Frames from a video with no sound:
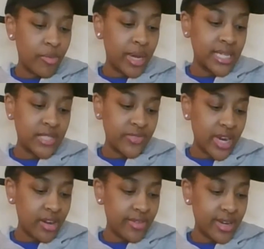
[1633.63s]
but it's
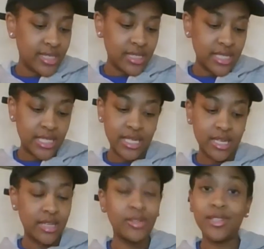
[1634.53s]

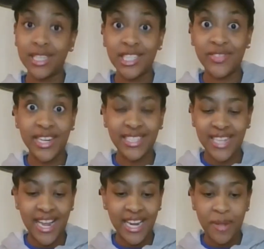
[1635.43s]
it's very
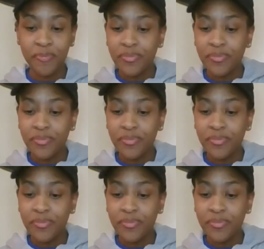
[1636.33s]
tiny.